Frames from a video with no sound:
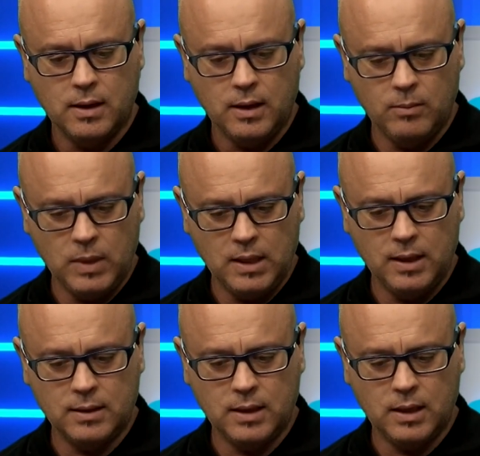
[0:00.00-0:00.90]

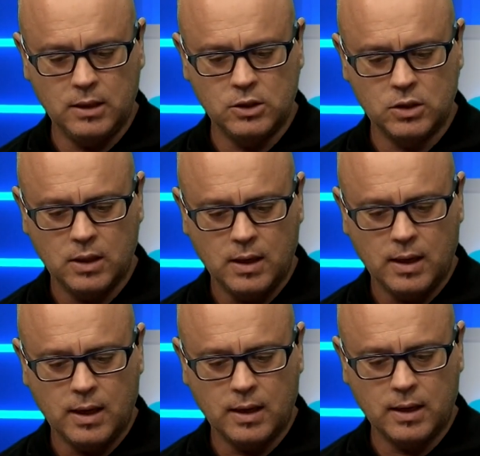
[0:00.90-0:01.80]
Immediate Edge,
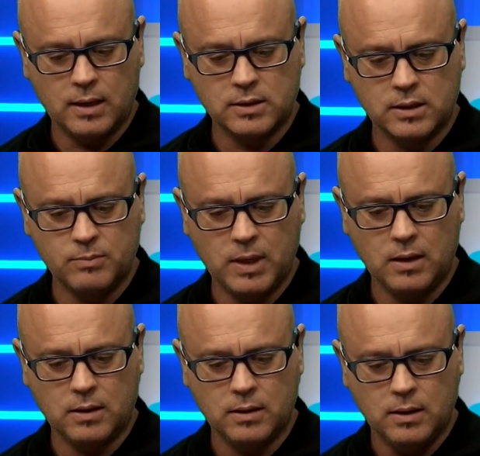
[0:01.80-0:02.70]
and Cassis
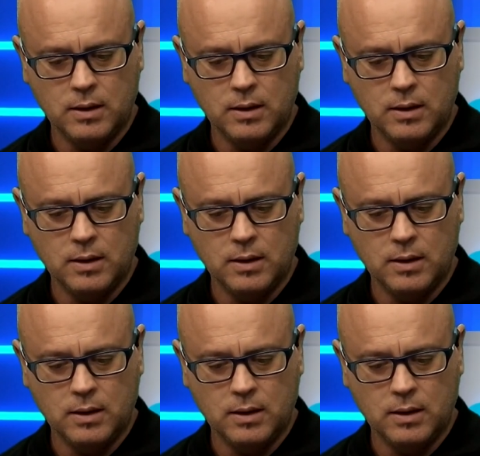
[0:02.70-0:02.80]
Bella.